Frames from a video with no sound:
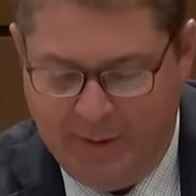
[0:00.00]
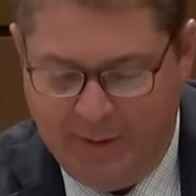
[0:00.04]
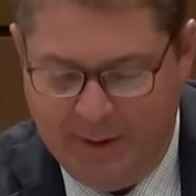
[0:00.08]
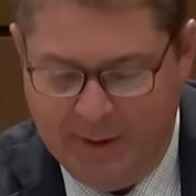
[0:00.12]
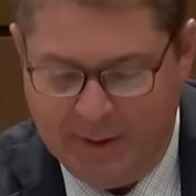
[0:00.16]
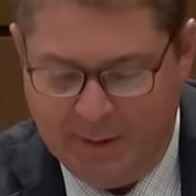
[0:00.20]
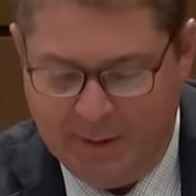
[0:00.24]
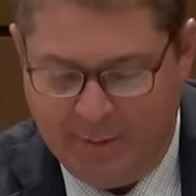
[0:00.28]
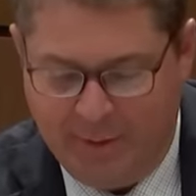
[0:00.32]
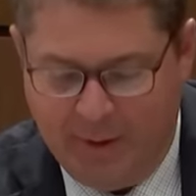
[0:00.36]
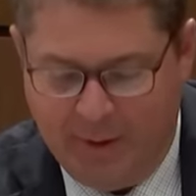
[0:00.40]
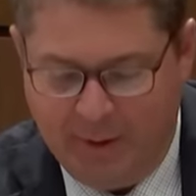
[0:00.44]

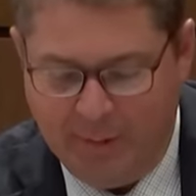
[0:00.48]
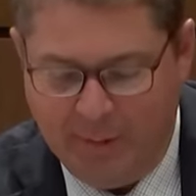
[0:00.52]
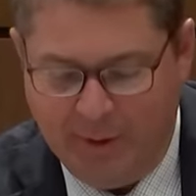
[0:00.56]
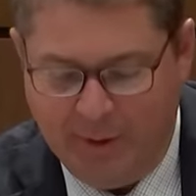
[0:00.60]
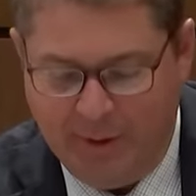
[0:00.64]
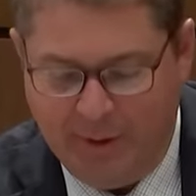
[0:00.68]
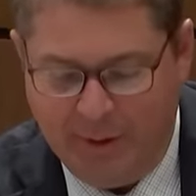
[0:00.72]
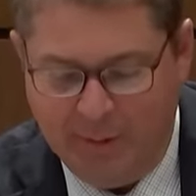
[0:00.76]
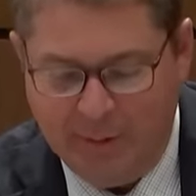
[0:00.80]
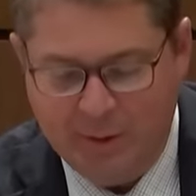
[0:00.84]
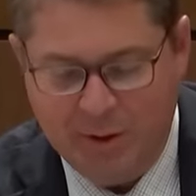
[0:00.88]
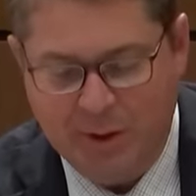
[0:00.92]
his round
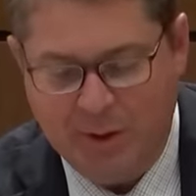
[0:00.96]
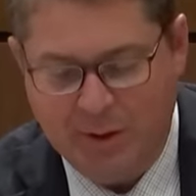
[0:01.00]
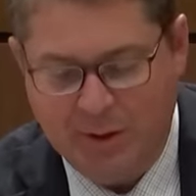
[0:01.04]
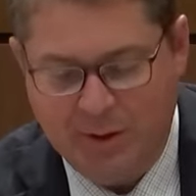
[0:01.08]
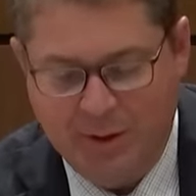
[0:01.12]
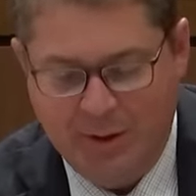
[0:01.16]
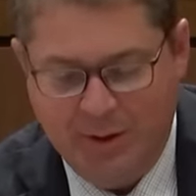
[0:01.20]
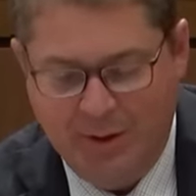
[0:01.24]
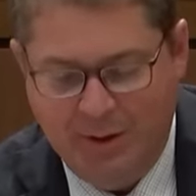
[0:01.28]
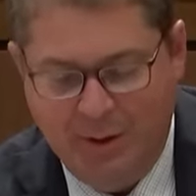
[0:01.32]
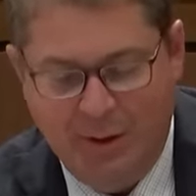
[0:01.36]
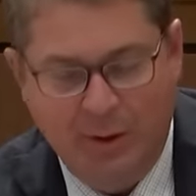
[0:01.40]
with, I would
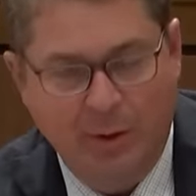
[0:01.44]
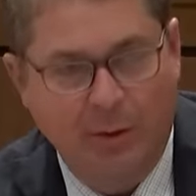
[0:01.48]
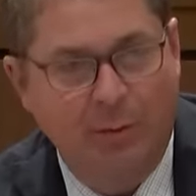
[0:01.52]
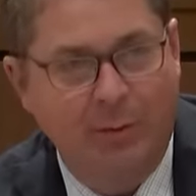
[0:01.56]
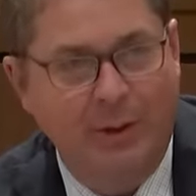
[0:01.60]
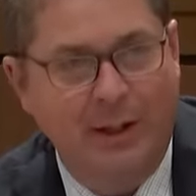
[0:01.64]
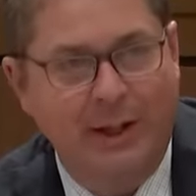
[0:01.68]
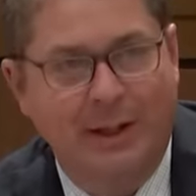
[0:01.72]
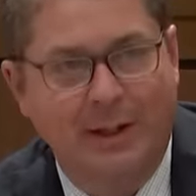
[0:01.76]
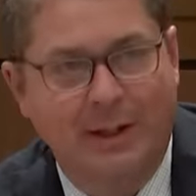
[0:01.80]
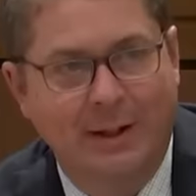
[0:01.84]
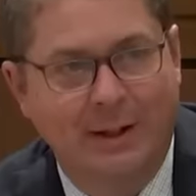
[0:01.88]
just
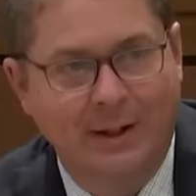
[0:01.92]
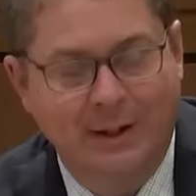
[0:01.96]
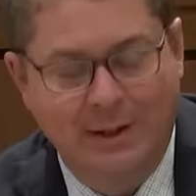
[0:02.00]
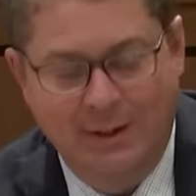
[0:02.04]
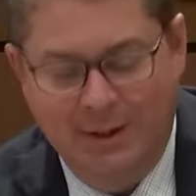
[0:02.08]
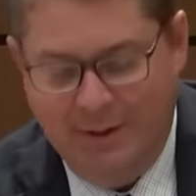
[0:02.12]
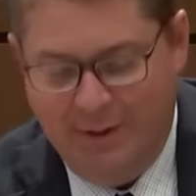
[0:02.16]
read